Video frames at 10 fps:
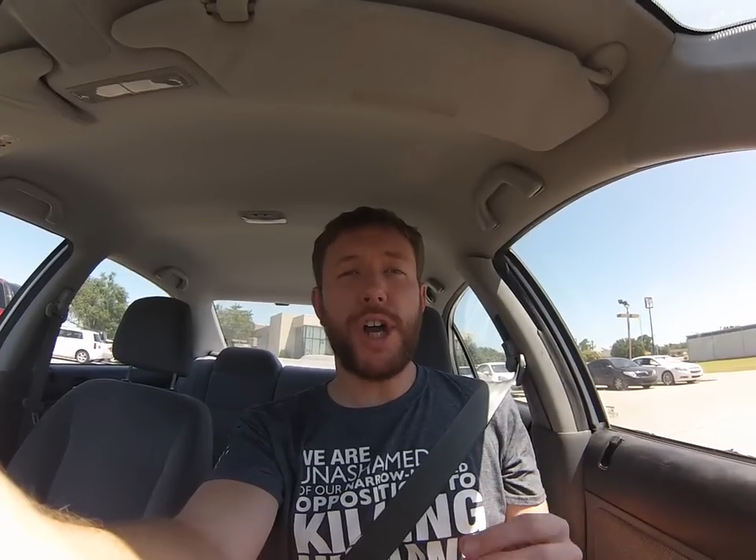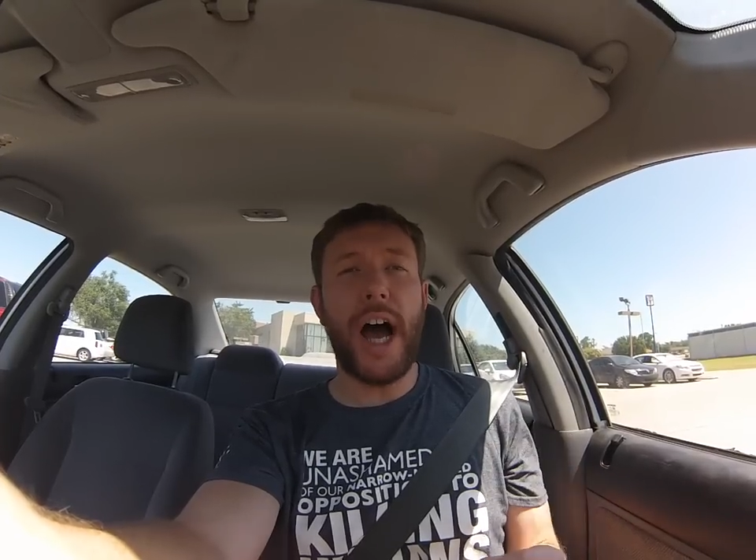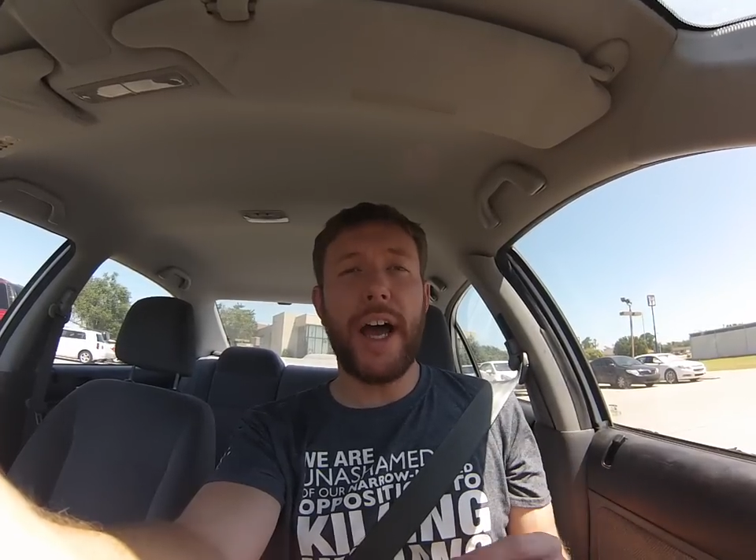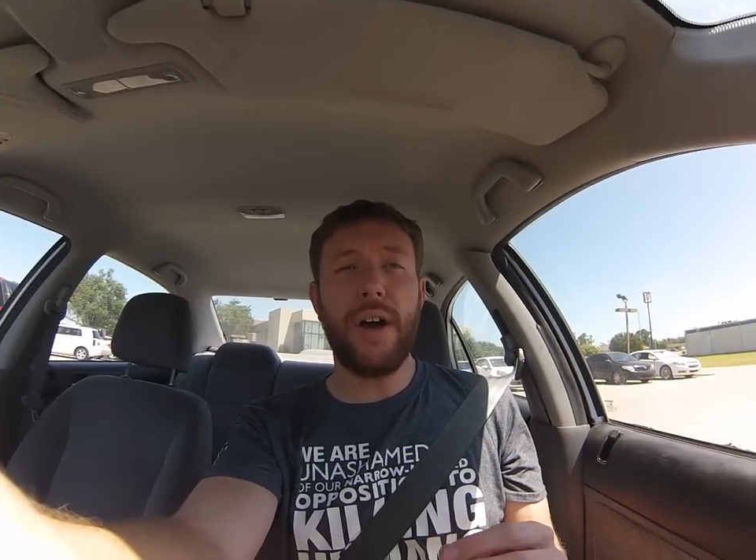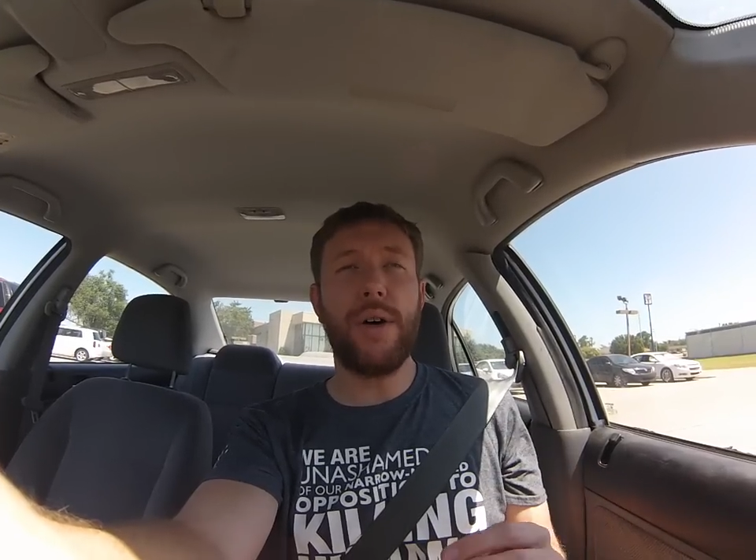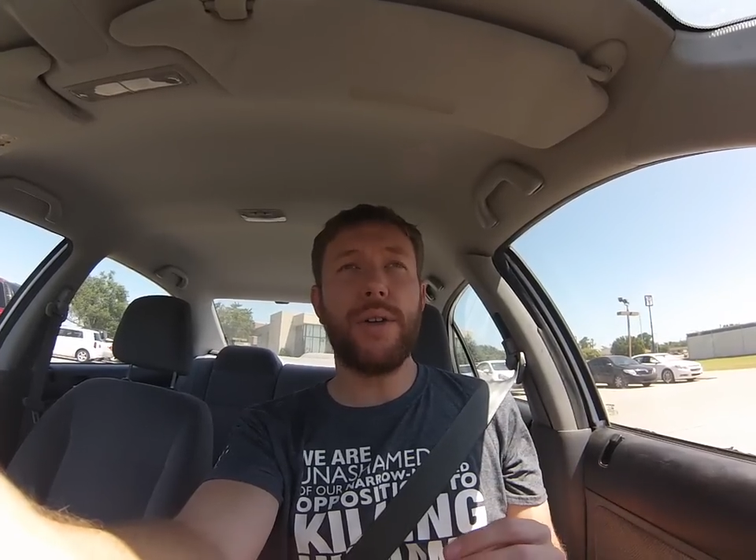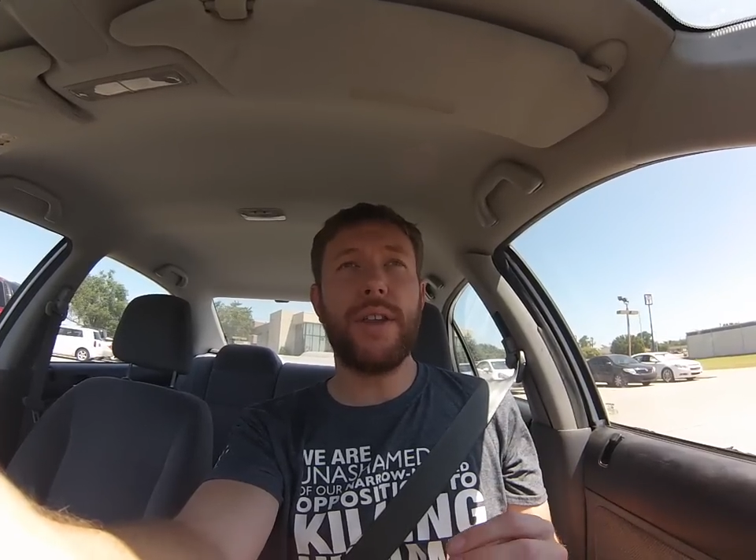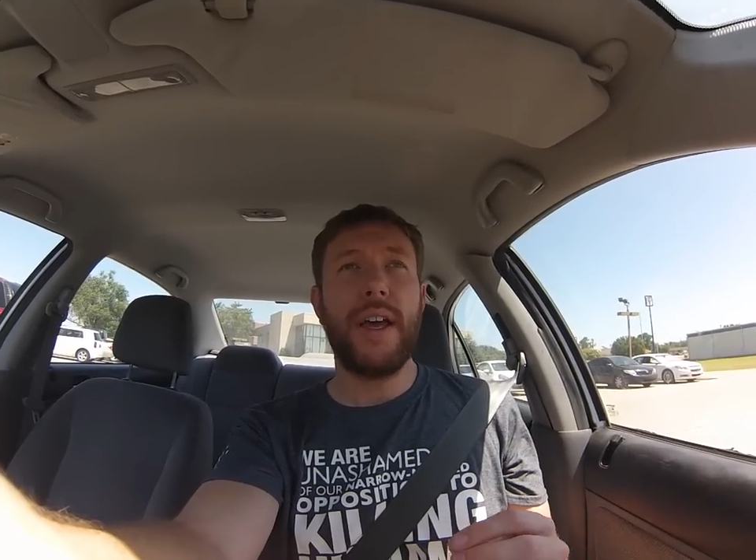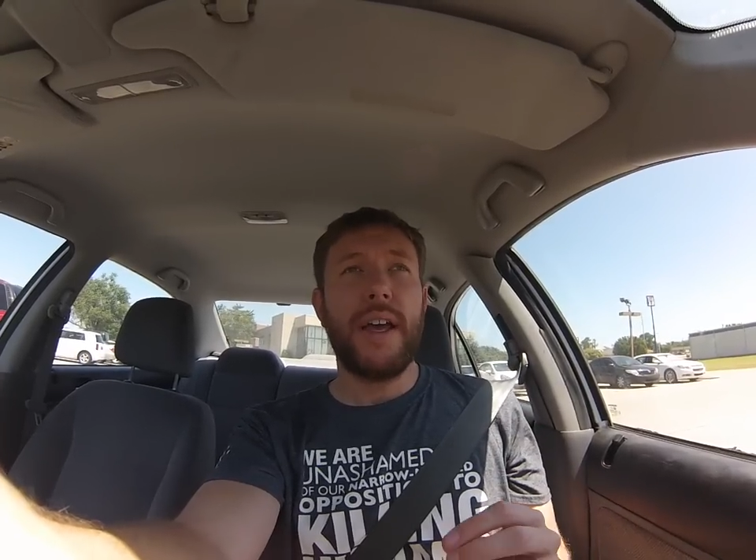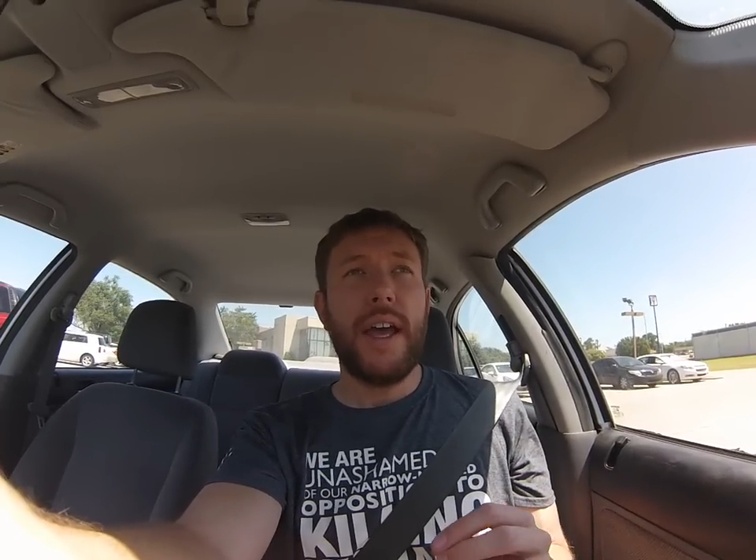child
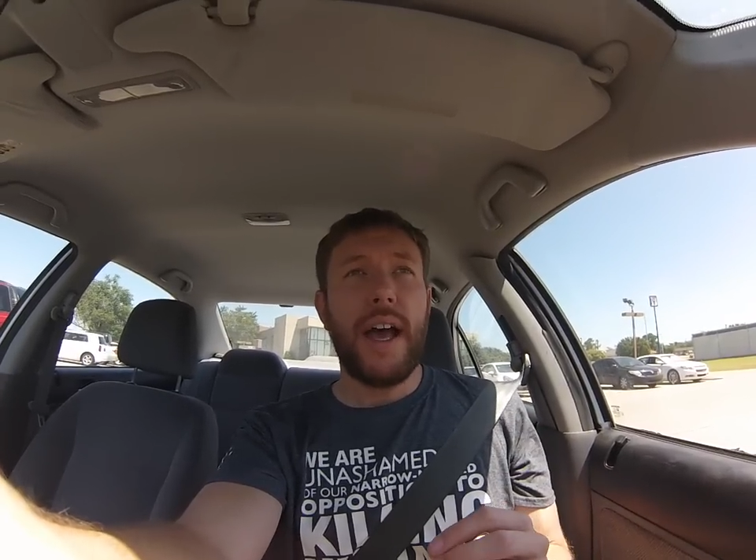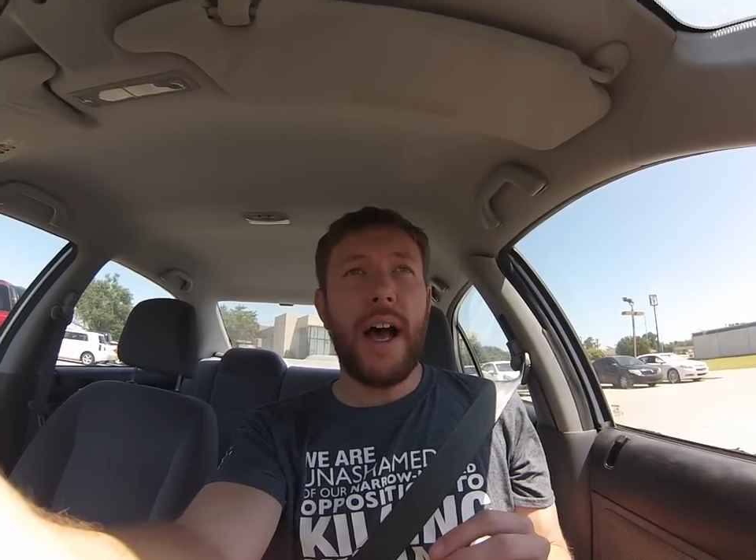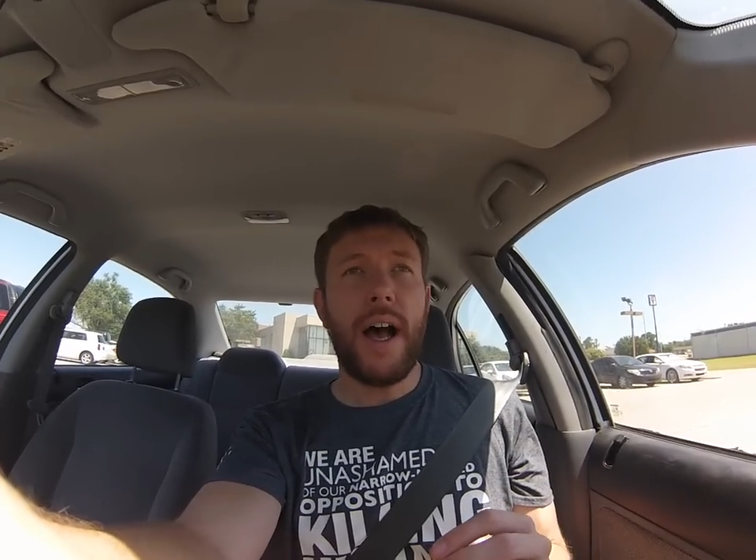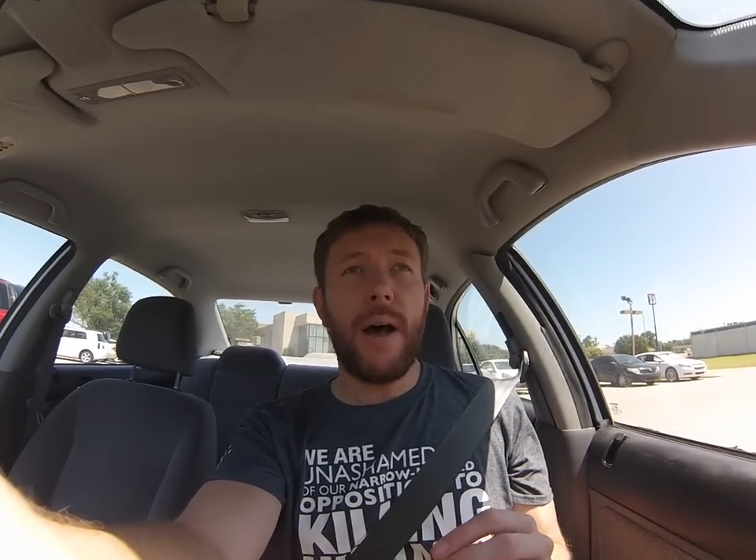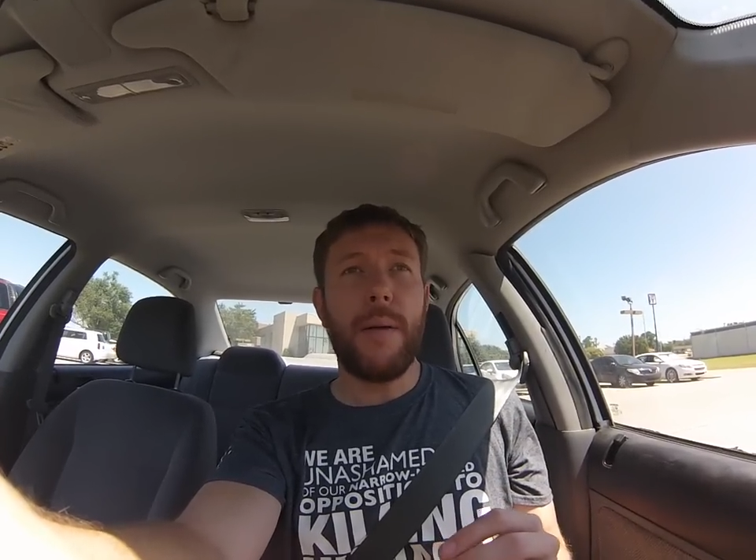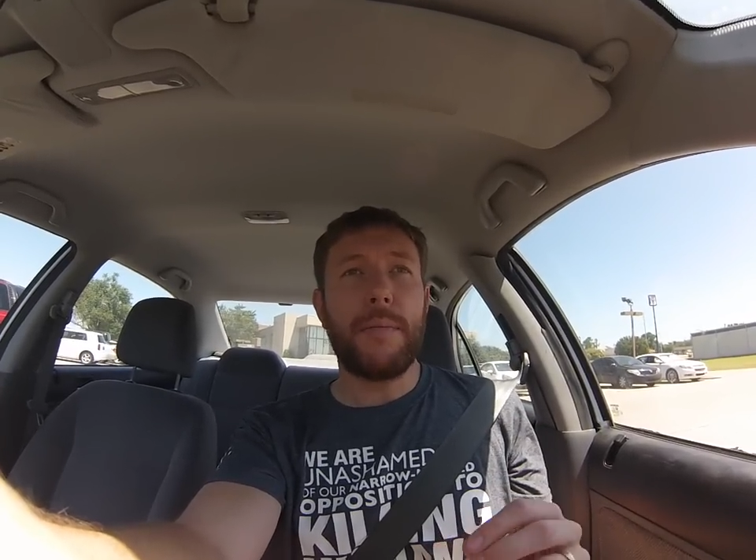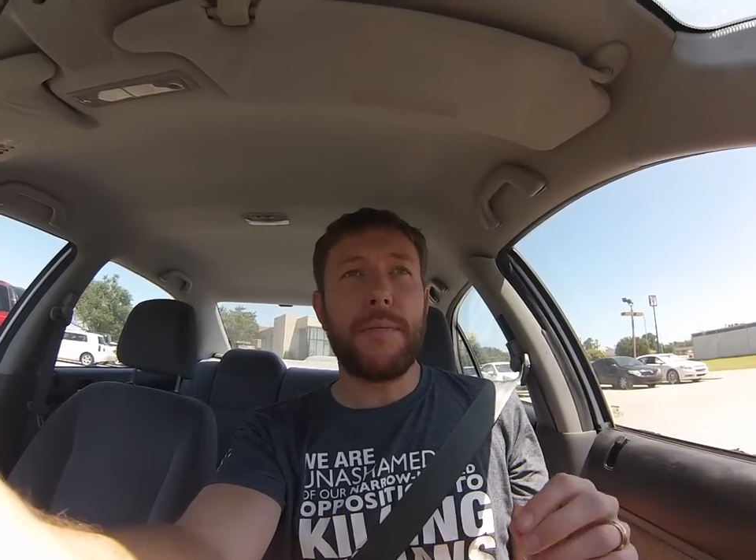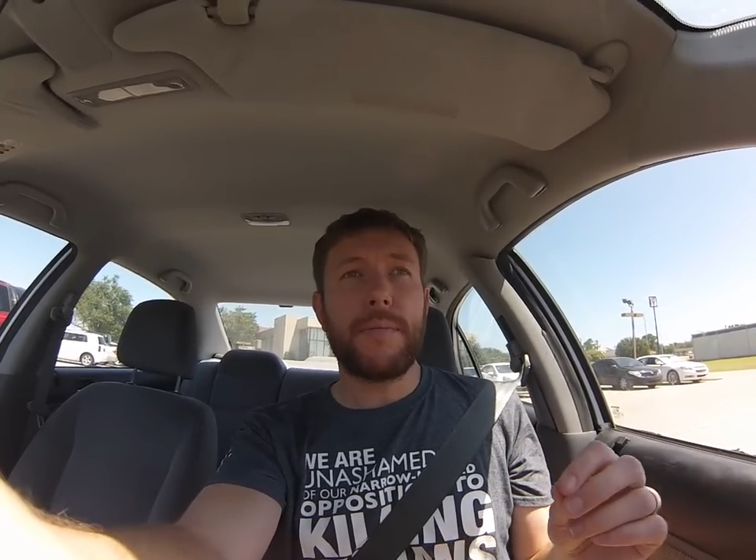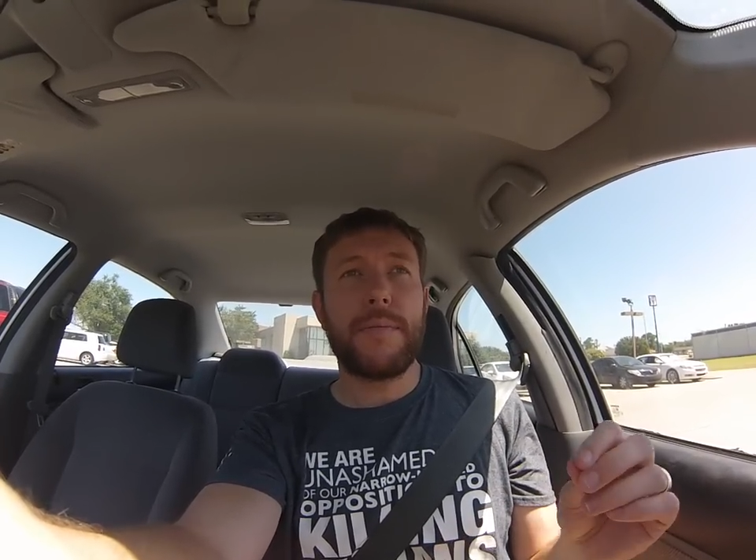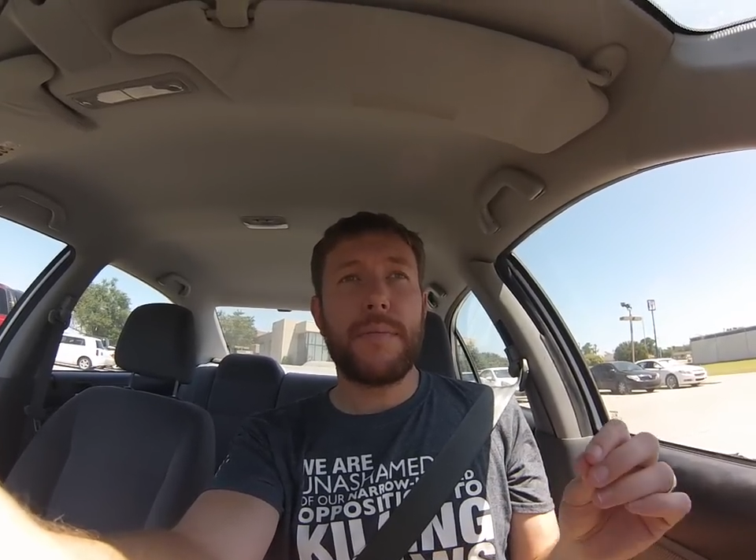um,